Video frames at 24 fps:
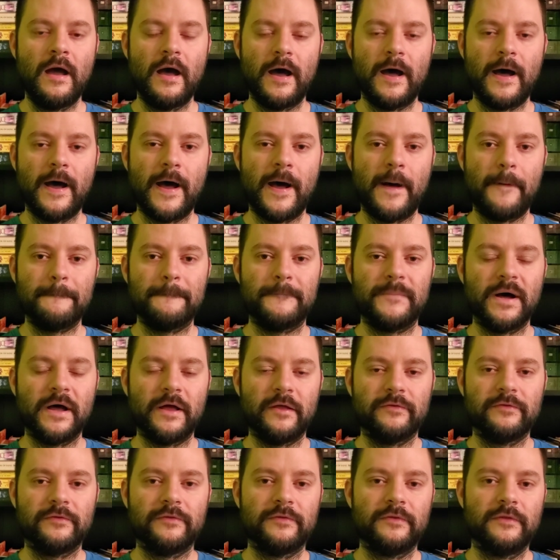Um,
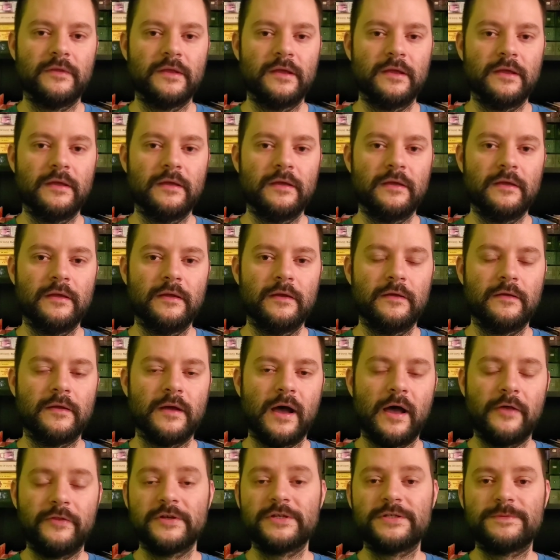but
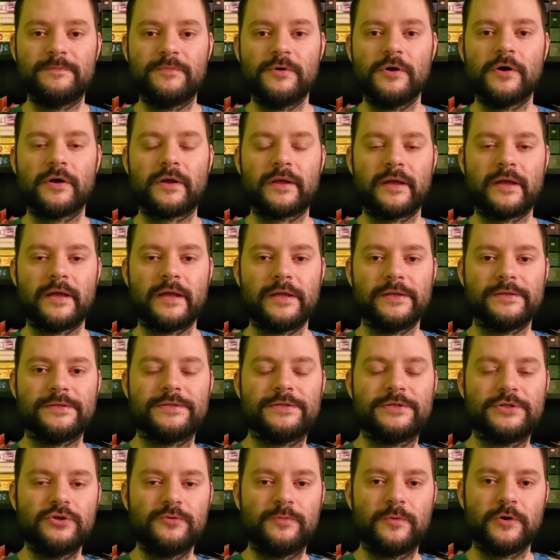uh, this book, it's
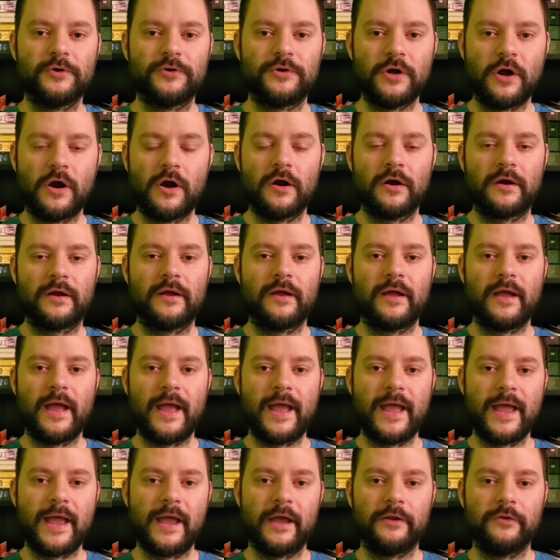super dark
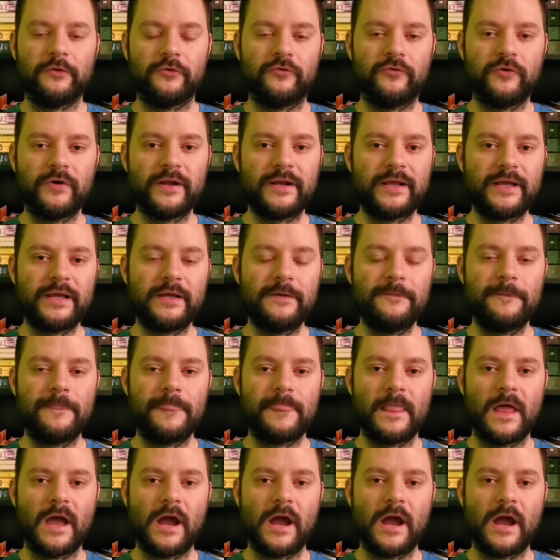and gritty.